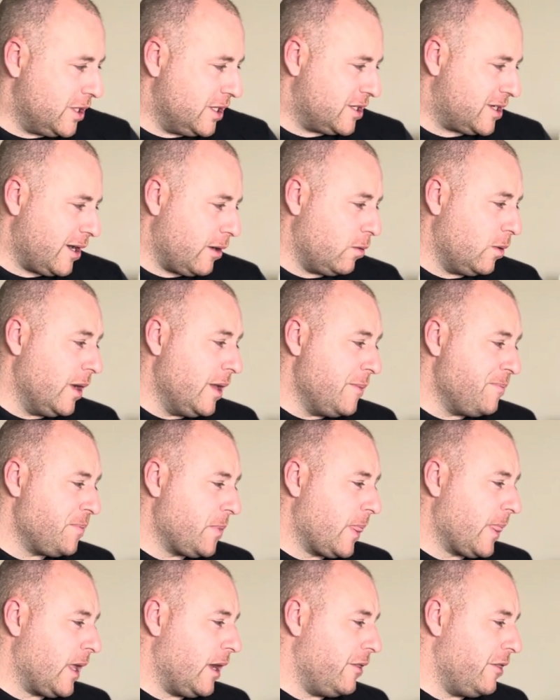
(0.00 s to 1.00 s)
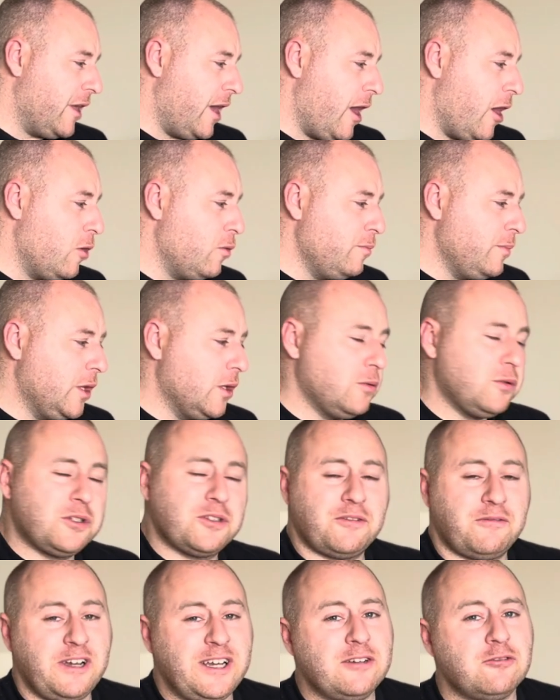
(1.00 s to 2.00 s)
So the home used
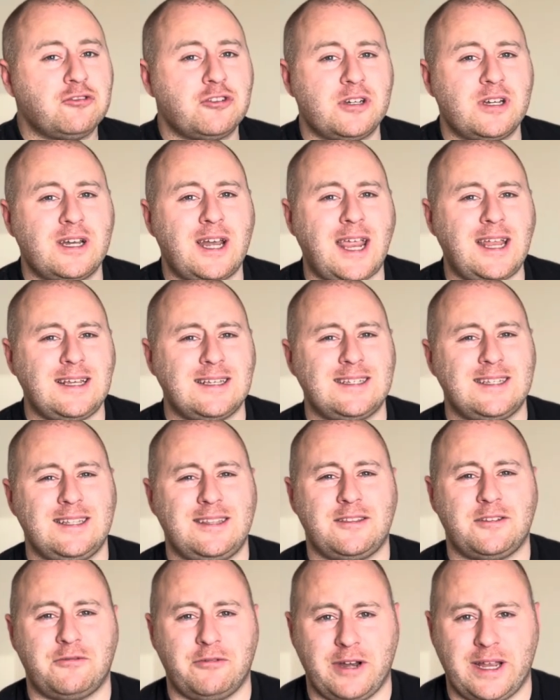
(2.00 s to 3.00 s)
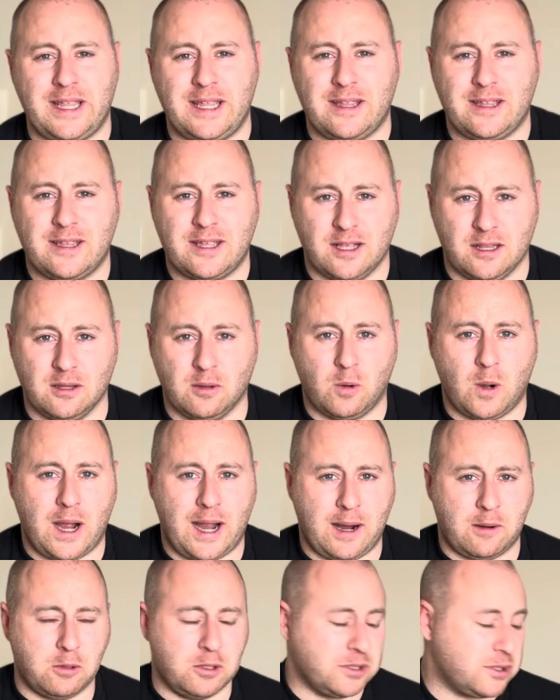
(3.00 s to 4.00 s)
383 kilowatt
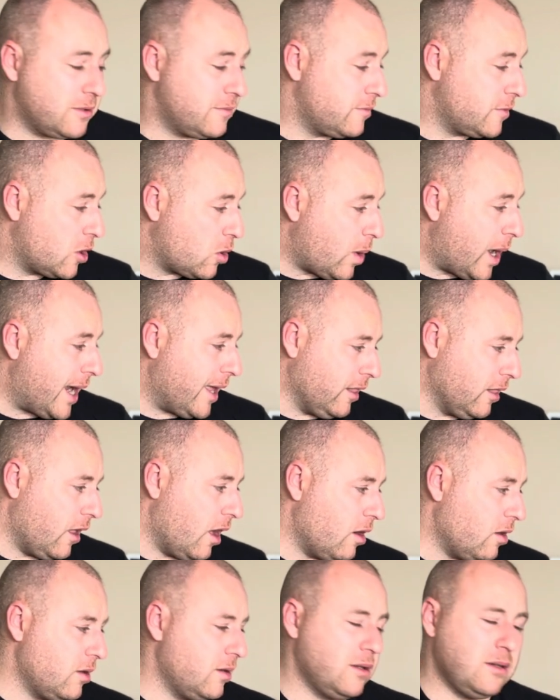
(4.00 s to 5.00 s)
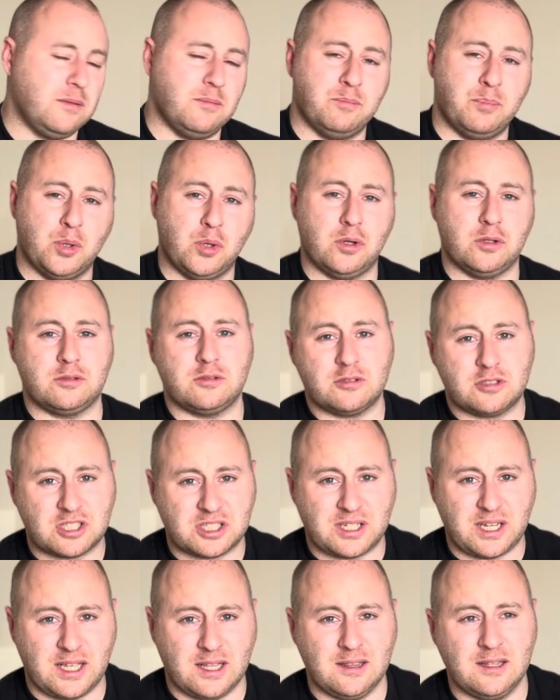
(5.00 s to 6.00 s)
hours, quite a lot, but
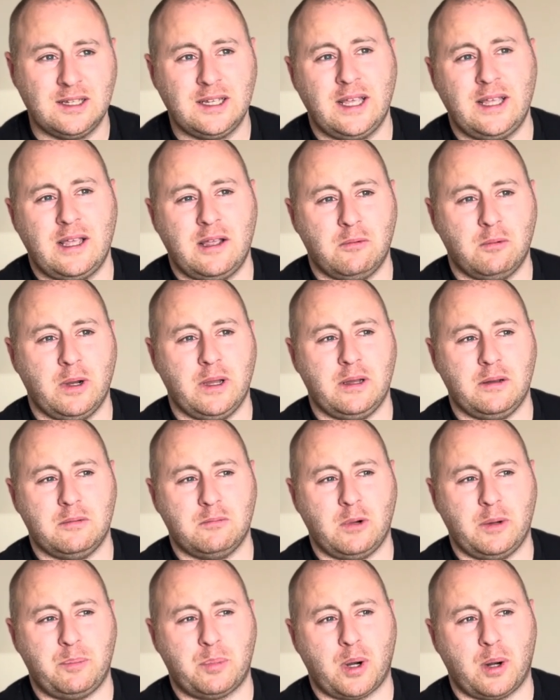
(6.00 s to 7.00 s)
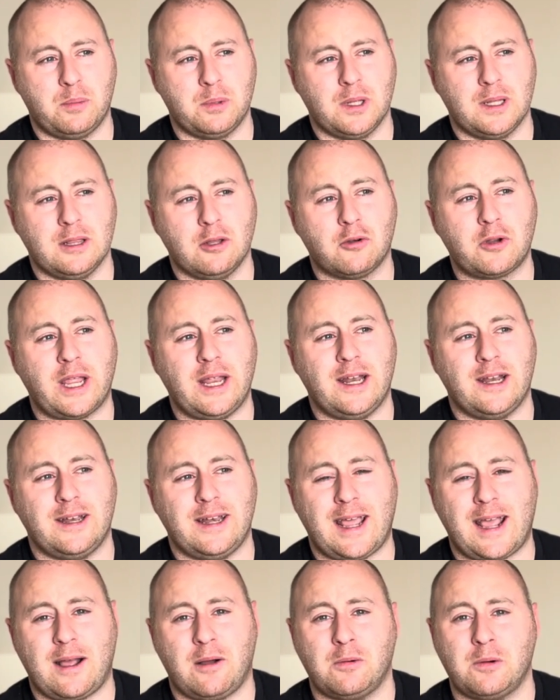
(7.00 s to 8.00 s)
still we're probably looking at
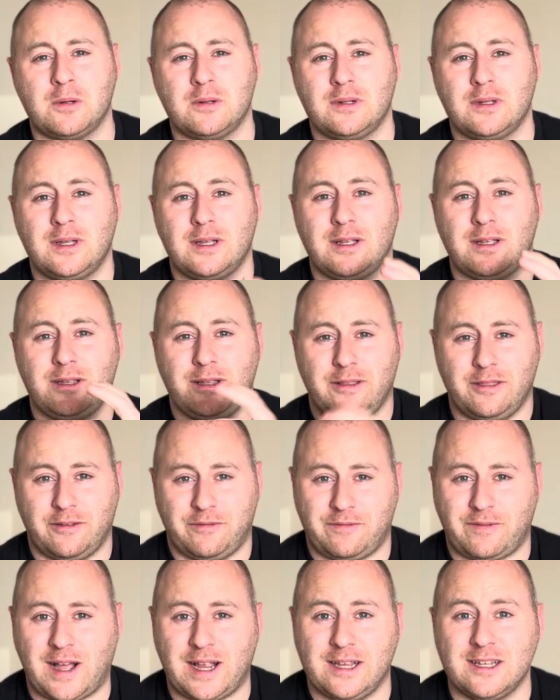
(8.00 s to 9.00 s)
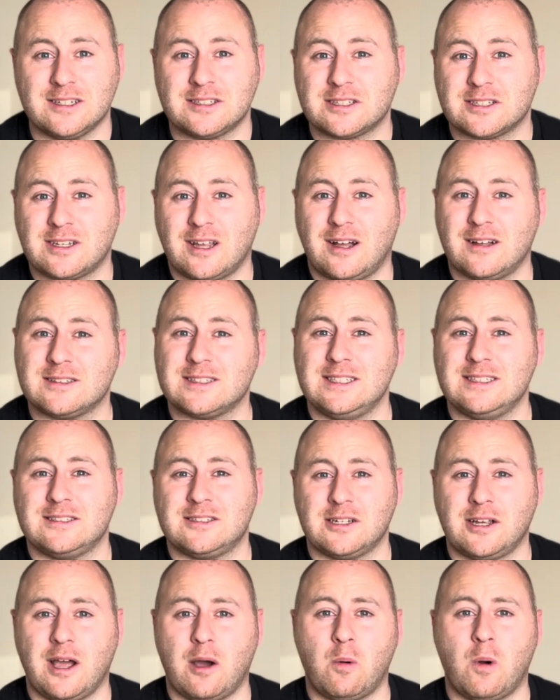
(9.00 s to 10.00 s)
now the fire's starting to
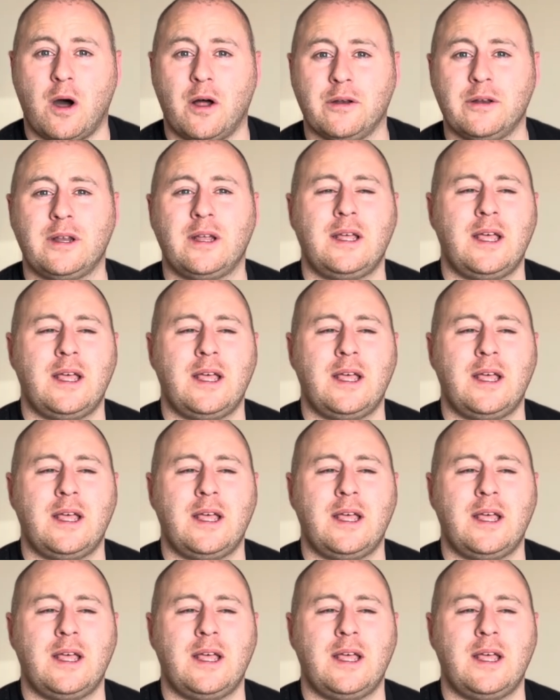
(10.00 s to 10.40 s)
go on.